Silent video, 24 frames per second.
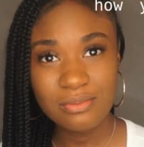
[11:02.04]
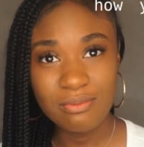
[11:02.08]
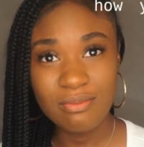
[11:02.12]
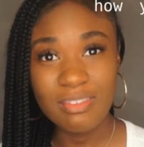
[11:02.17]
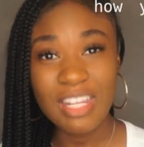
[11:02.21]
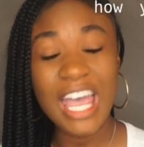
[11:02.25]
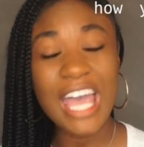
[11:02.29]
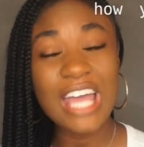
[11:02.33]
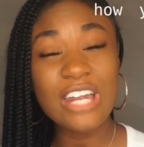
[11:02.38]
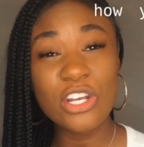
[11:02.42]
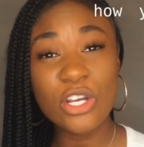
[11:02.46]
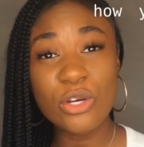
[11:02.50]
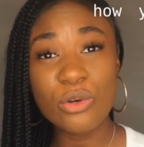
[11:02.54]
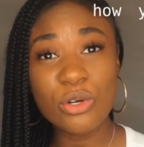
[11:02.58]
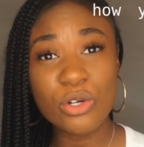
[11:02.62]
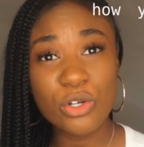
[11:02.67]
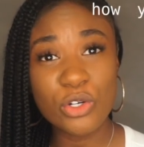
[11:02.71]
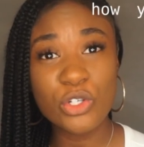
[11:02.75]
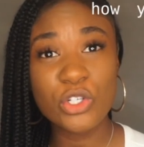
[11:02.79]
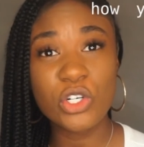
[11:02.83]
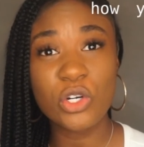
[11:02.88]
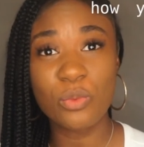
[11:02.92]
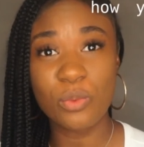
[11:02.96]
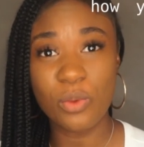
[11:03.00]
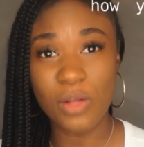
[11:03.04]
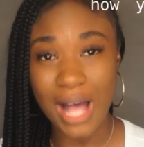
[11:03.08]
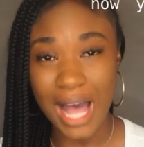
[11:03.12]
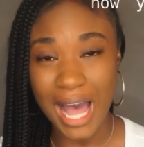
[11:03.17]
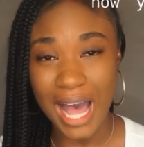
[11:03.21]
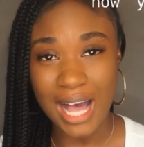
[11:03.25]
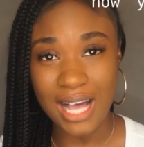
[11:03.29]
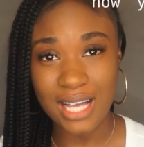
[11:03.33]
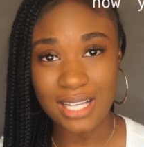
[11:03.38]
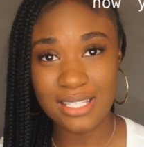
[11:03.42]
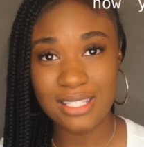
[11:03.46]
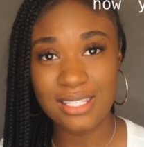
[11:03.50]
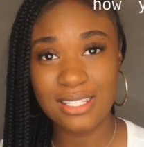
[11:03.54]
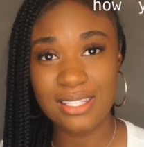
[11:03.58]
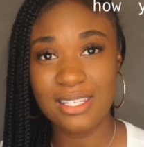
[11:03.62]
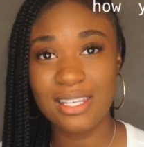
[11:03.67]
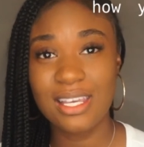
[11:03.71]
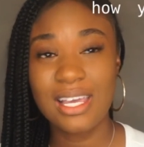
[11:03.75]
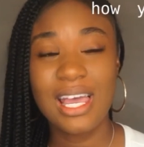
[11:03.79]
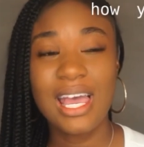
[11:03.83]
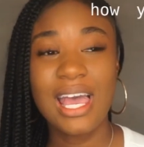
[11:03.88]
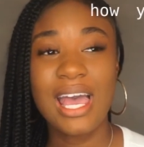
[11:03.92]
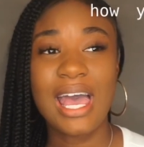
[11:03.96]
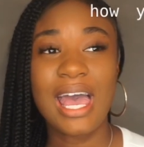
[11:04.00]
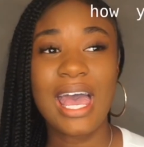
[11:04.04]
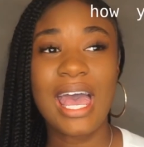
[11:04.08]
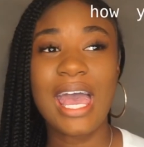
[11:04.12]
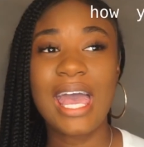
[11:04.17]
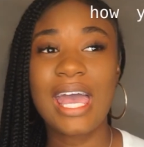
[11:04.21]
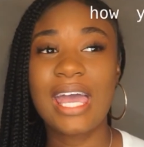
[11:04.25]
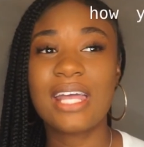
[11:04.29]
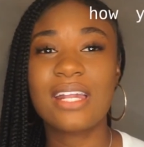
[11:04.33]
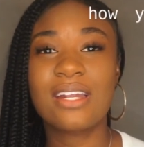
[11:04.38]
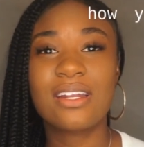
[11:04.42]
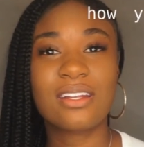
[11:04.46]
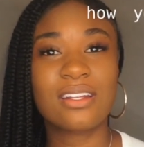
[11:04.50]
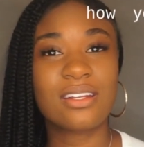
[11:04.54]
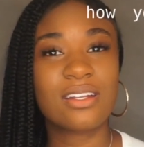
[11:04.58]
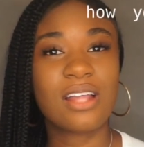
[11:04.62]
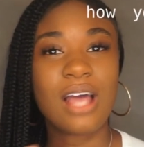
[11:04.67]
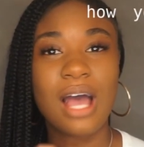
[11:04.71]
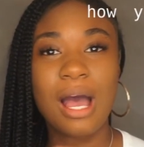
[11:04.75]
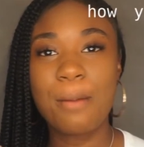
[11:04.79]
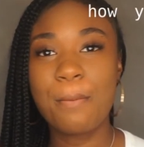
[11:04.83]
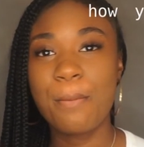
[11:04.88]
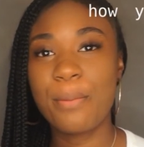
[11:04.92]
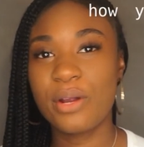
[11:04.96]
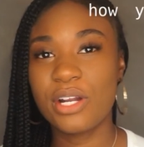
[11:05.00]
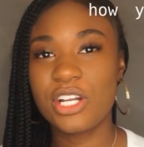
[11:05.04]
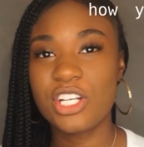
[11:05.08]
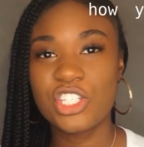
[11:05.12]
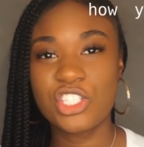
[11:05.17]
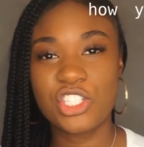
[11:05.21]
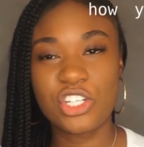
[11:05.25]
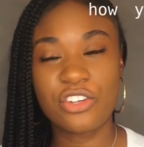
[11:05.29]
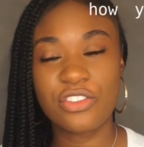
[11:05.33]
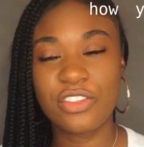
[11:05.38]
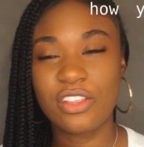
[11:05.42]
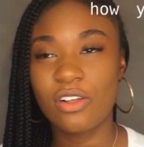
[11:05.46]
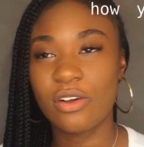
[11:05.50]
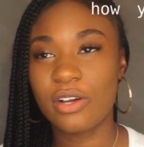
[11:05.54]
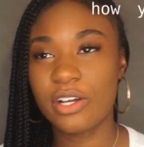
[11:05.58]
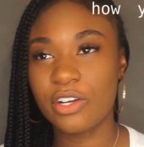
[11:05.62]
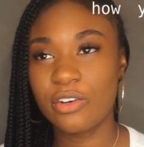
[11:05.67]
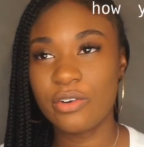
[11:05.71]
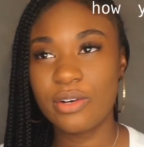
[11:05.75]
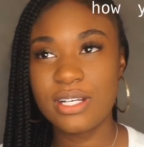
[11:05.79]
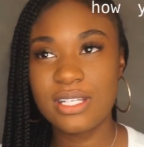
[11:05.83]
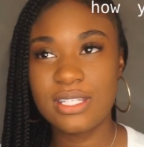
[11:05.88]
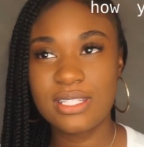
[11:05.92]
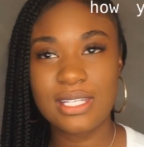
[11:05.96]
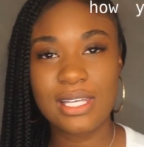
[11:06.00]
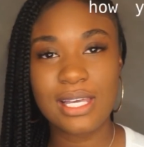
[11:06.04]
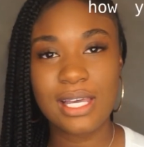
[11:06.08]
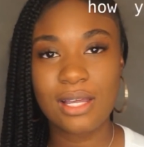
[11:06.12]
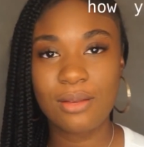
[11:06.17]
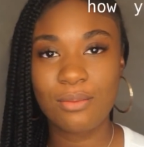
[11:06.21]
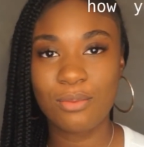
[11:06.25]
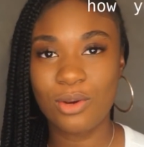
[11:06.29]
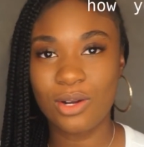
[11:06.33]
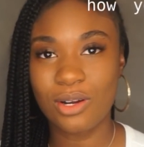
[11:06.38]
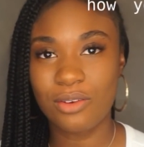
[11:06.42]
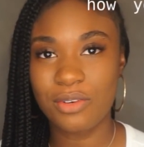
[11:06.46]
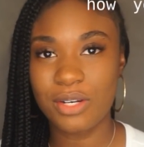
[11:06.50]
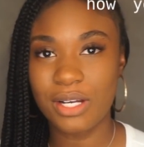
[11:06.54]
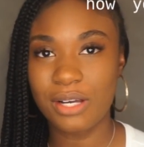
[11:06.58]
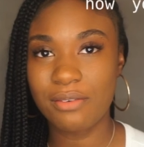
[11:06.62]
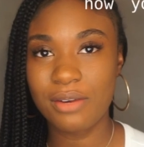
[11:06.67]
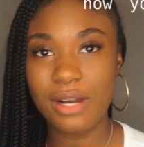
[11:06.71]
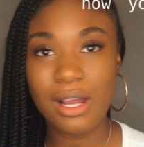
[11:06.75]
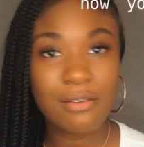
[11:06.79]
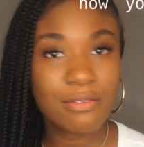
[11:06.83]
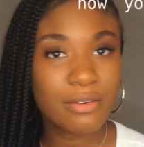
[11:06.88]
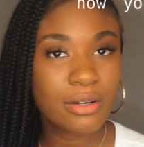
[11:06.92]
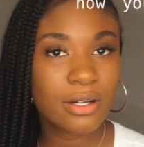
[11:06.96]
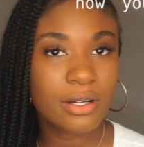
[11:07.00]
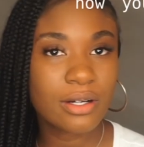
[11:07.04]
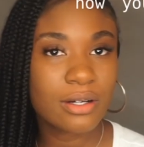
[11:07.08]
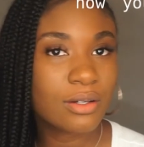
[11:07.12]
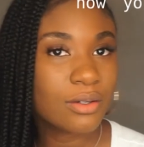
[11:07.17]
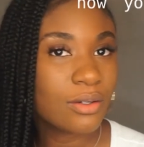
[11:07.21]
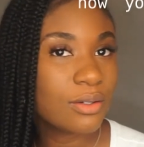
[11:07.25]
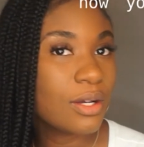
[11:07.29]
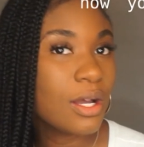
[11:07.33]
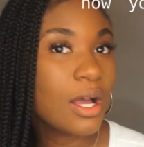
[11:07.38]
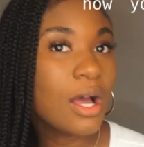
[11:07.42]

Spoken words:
and your recruiter will ask. And I'm pretty sure they'll increase it, whatever.